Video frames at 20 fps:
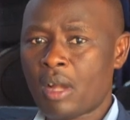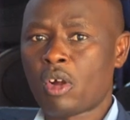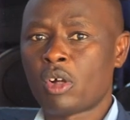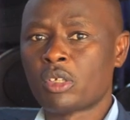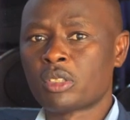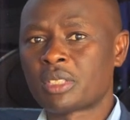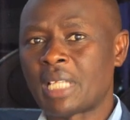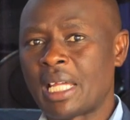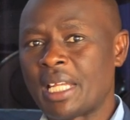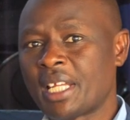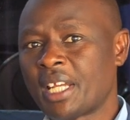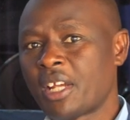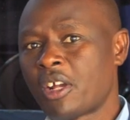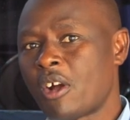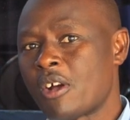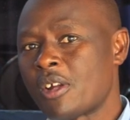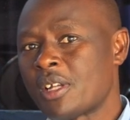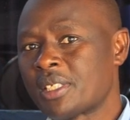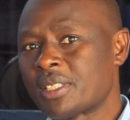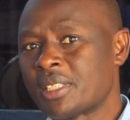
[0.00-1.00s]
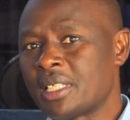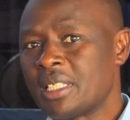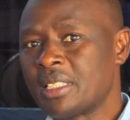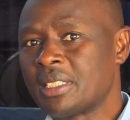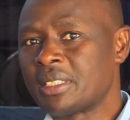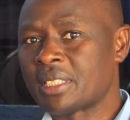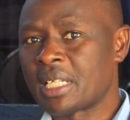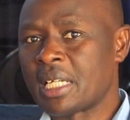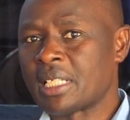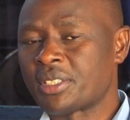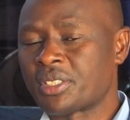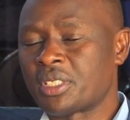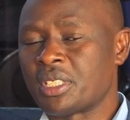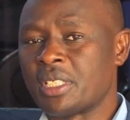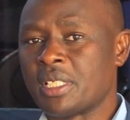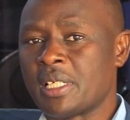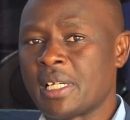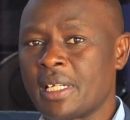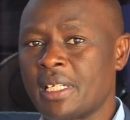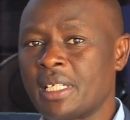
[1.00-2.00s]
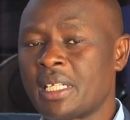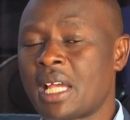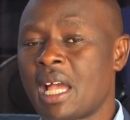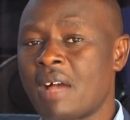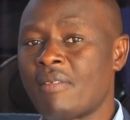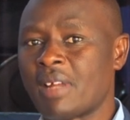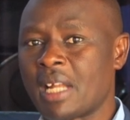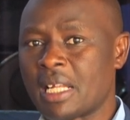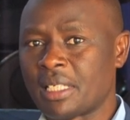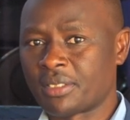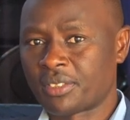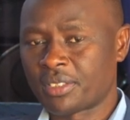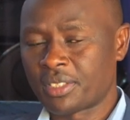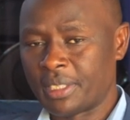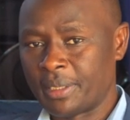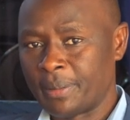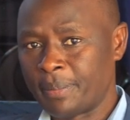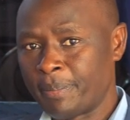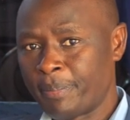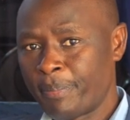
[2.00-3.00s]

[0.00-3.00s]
concerning God's interest in governance.